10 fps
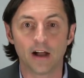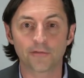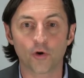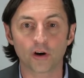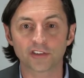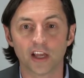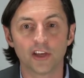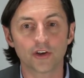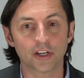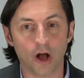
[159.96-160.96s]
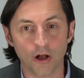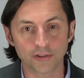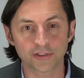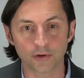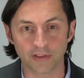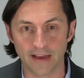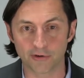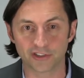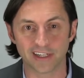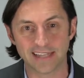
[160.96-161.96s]
Of course, you can also
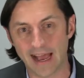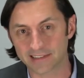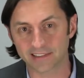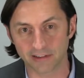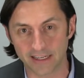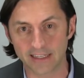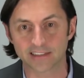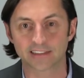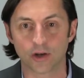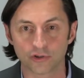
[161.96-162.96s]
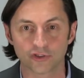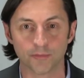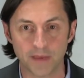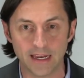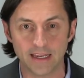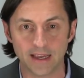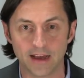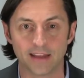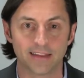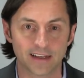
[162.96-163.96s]
leverage a text list, social
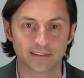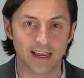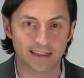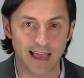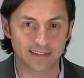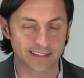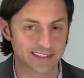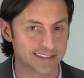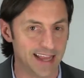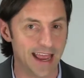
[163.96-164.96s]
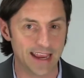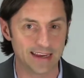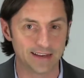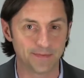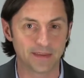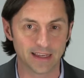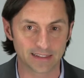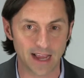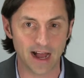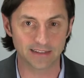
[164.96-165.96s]
media, and things like that to stay
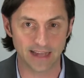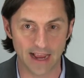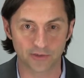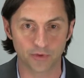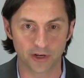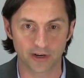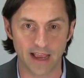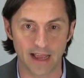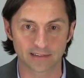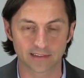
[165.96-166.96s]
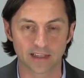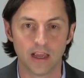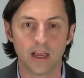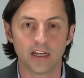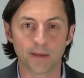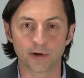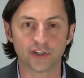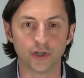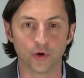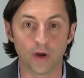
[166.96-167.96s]
in contact with your guests. Number
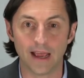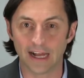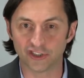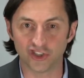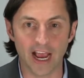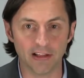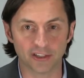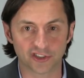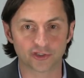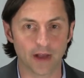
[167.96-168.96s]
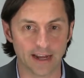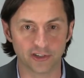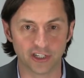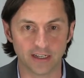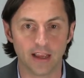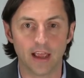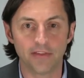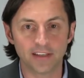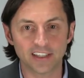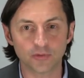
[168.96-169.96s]
2, challenge strategy.
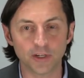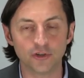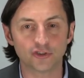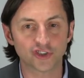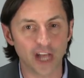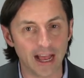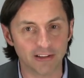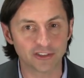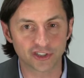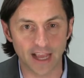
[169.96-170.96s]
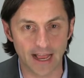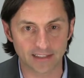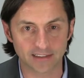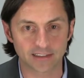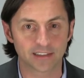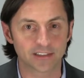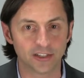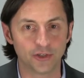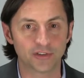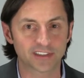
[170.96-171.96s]
This is when you challenge guests
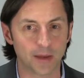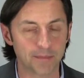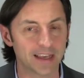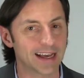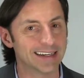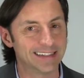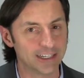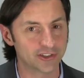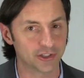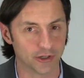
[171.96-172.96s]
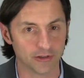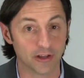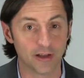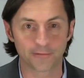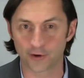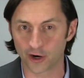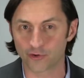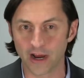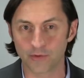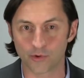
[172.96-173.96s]
to do something additional for a
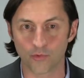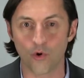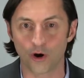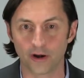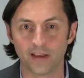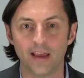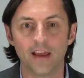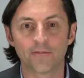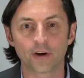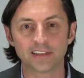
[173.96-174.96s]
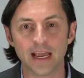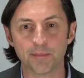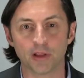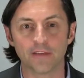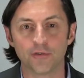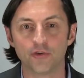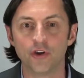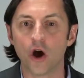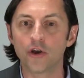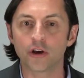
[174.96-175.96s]
great reward. For example, if you
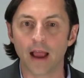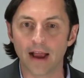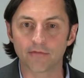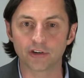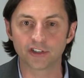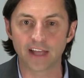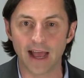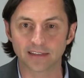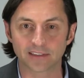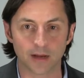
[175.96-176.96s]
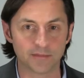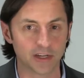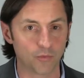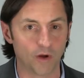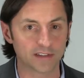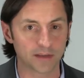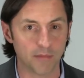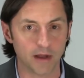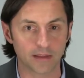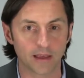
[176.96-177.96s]
know your average guest comes in once a
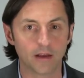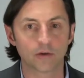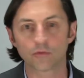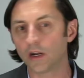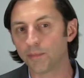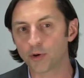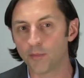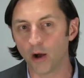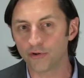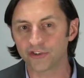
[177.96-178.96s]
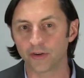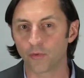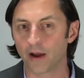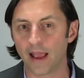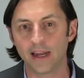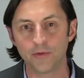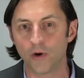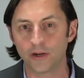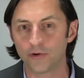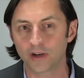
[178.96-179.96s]
month, run a promotion where
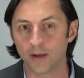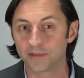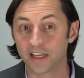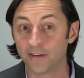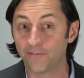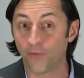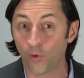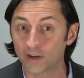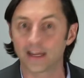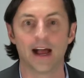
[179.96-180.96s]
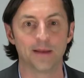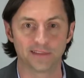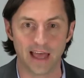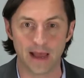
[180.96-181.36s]
anyone who comes in 4 times